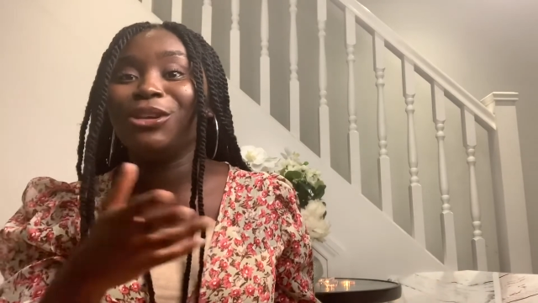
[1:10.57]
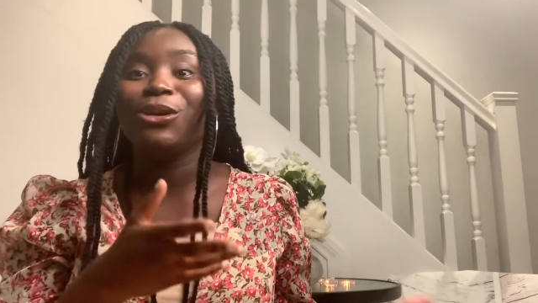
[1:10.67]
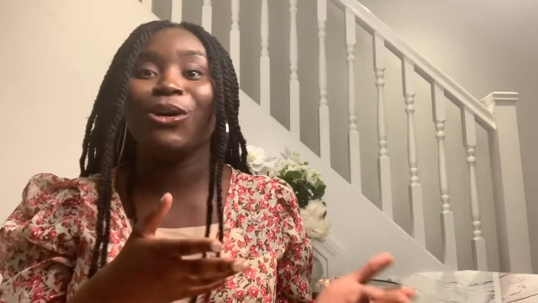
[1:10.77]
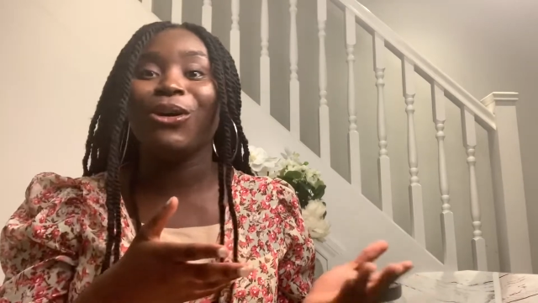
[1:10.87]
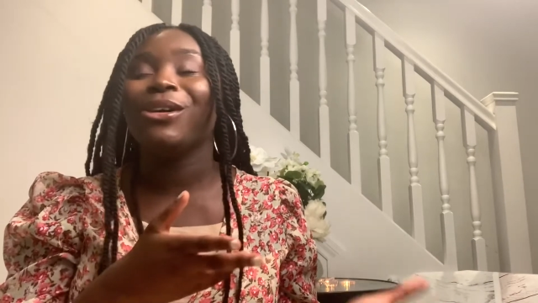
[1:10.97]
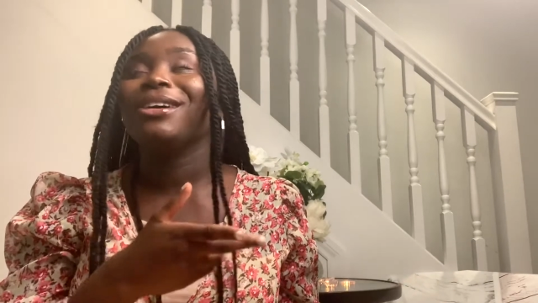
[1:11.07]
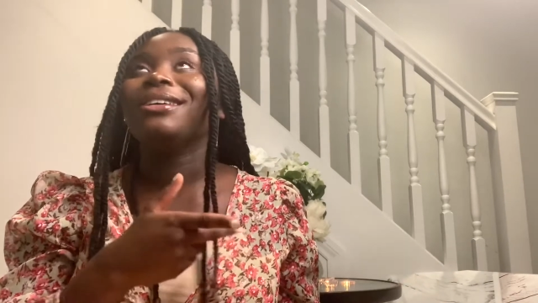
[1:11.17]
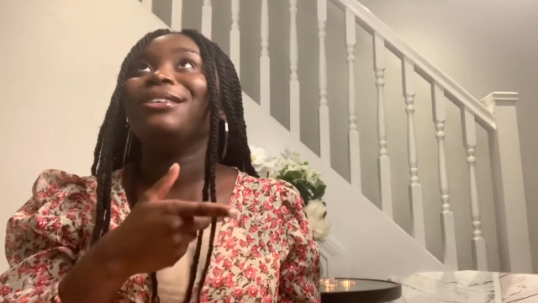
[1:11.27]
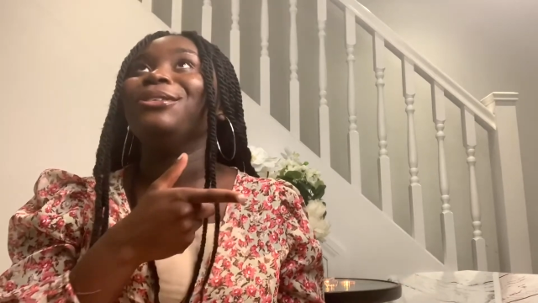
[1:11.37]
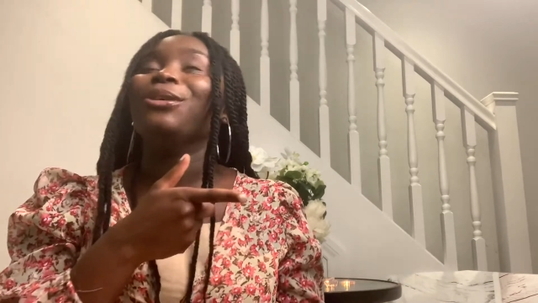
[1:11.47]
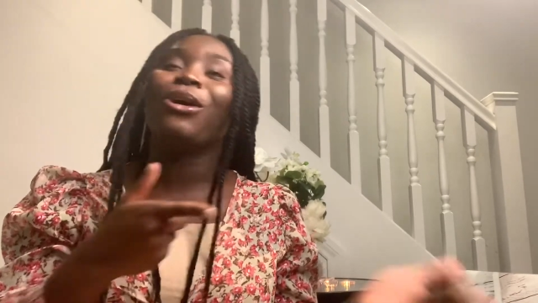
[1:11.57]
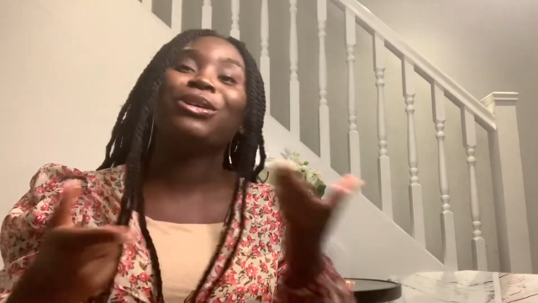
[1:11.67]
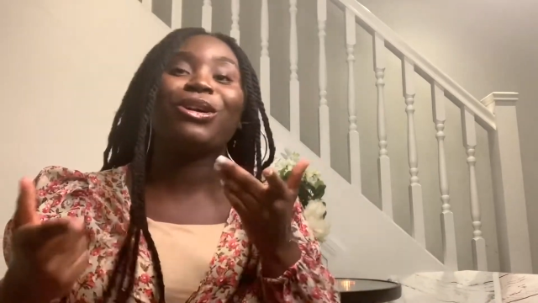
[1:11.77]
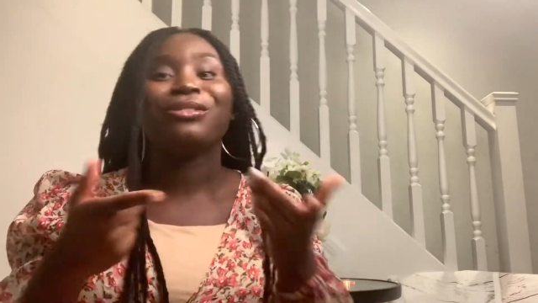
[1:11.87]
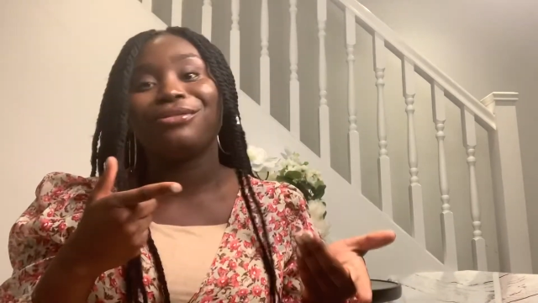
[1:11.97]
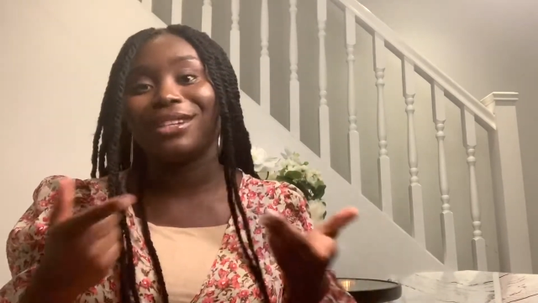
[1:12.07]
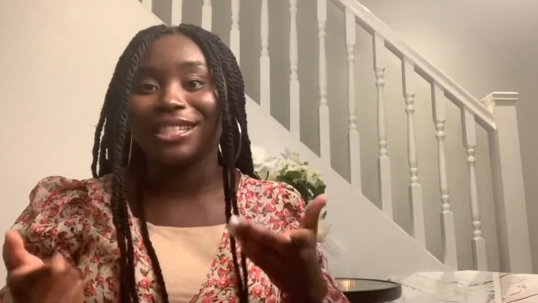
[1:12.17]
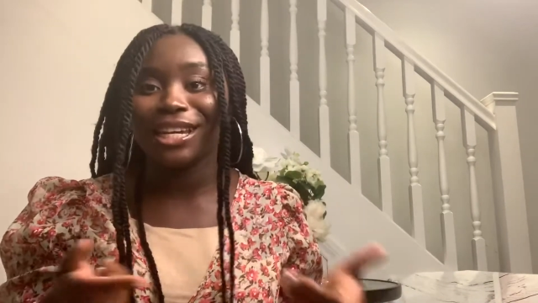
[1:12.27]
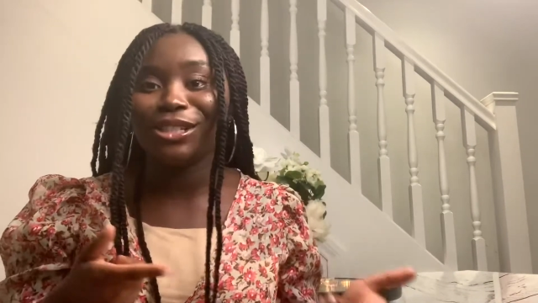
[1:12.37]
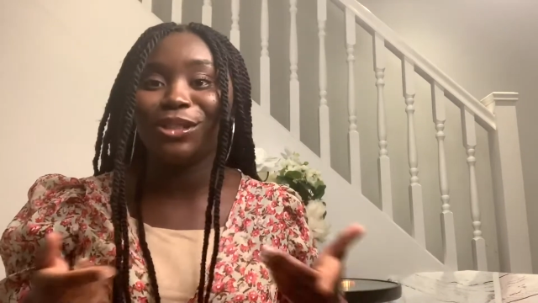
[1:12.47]
You're
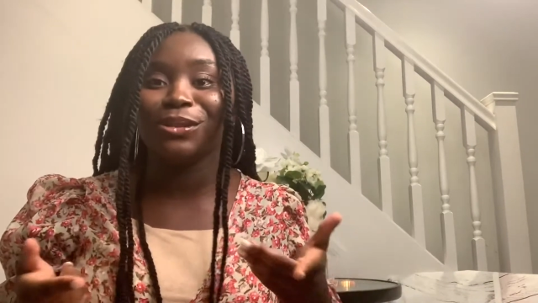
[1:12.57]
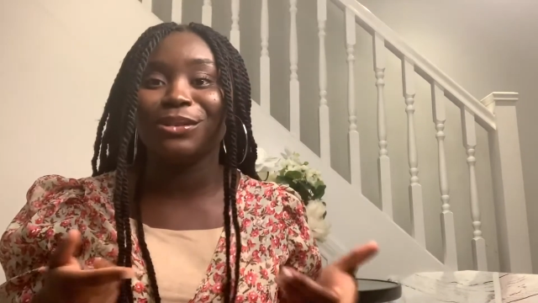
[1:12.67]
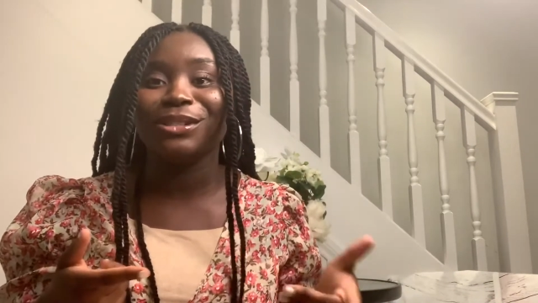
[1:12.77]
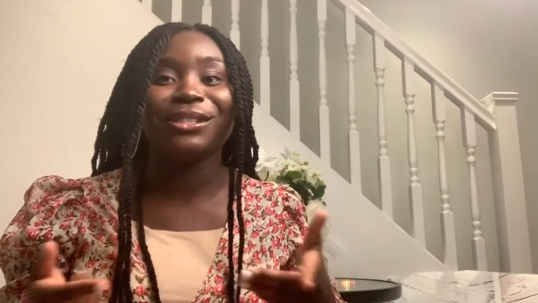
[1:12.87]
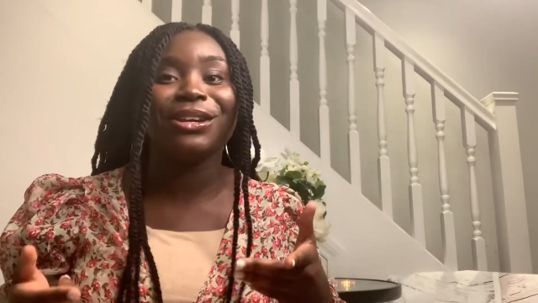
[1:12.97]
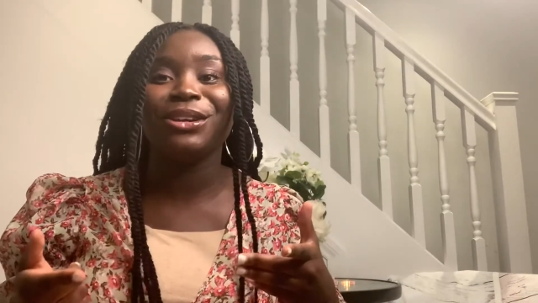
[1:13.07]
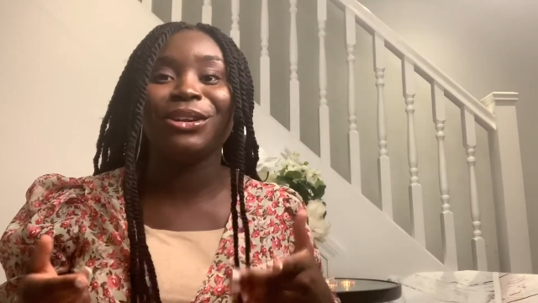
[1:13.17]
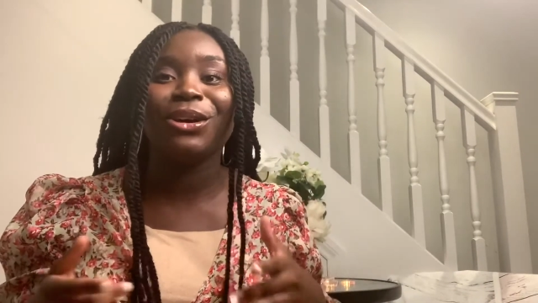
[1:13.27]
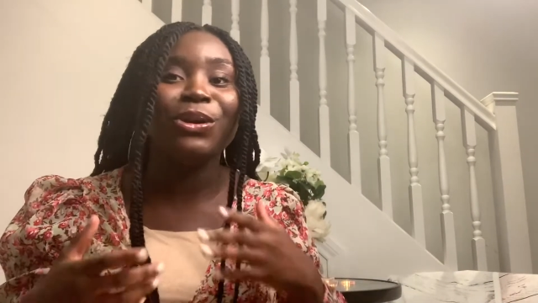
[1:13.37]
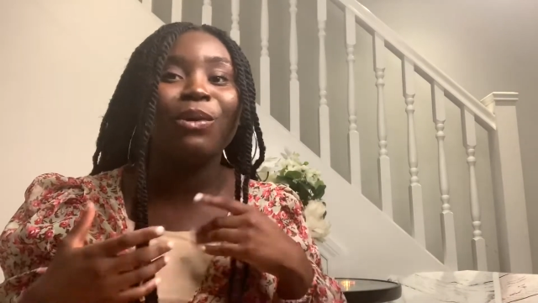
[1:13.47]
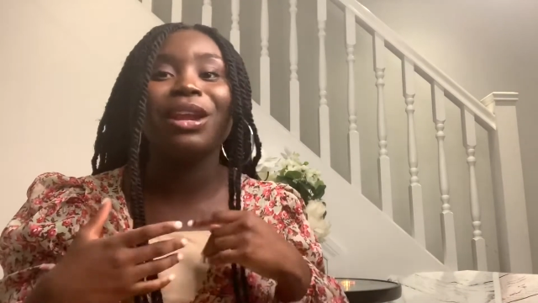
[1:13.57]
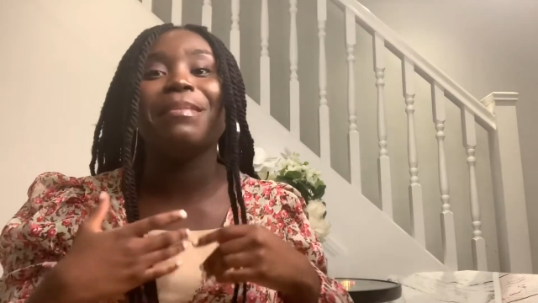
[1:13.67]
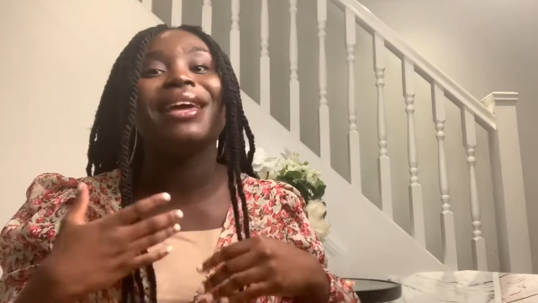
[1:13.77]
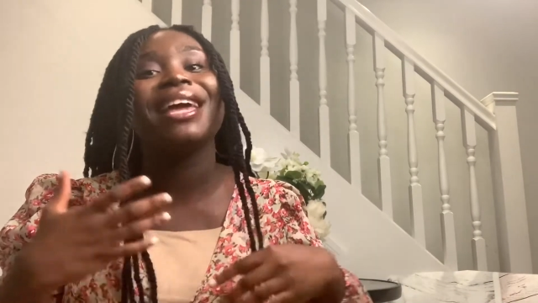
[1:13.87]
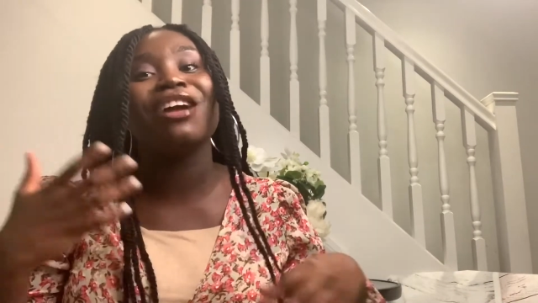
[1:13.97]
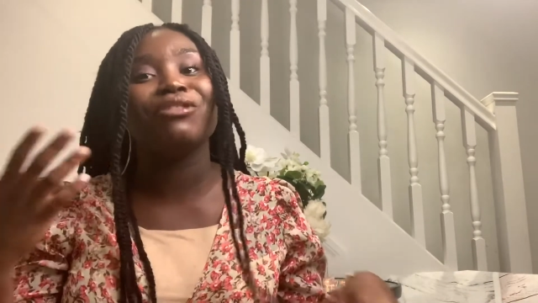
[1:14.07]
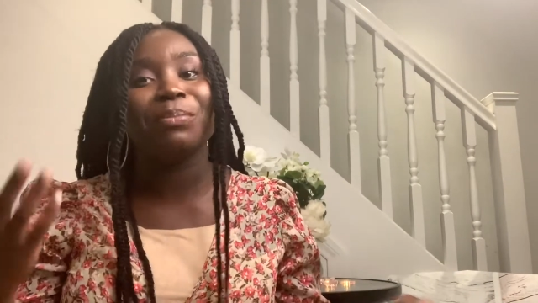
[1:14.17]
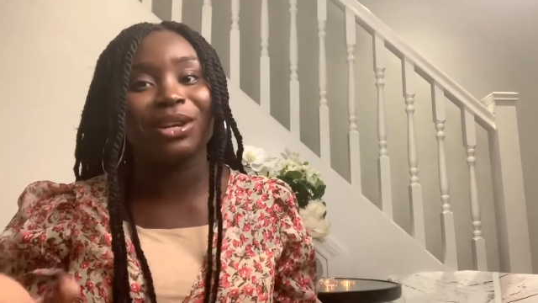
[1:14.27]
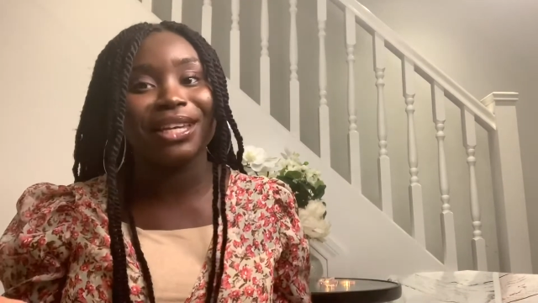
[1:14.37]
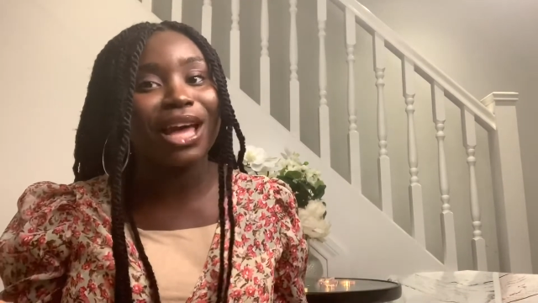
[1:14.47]
non-confrontational. So, you want to make
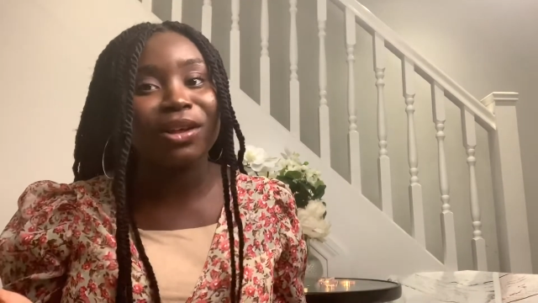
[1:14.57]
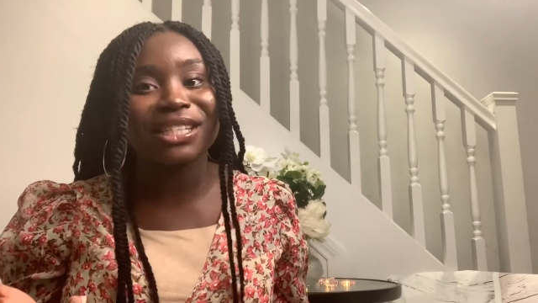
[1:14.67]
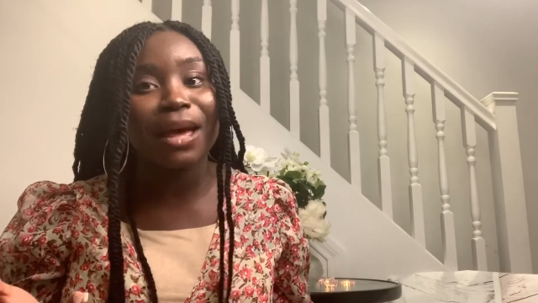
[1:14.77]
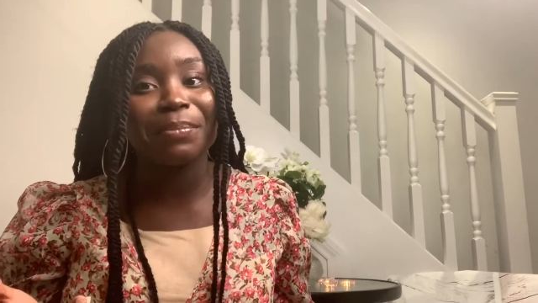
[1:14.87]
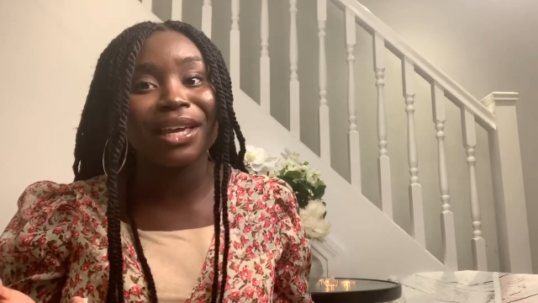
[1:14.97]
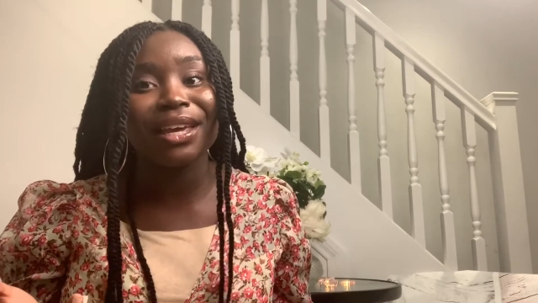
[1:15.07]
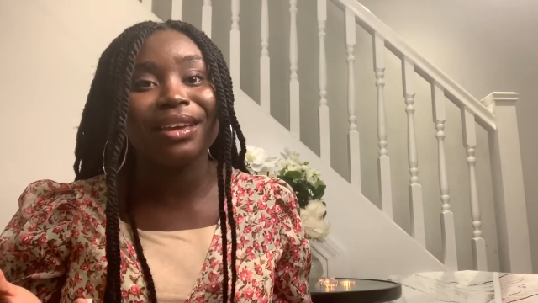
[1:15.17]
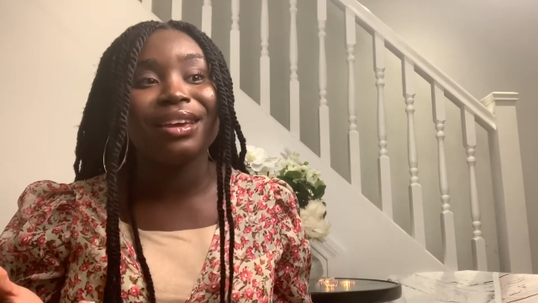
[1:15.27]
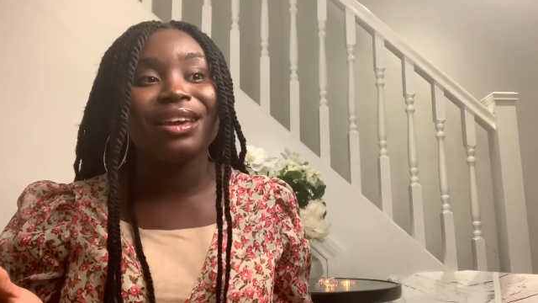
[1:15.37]
everybody else happy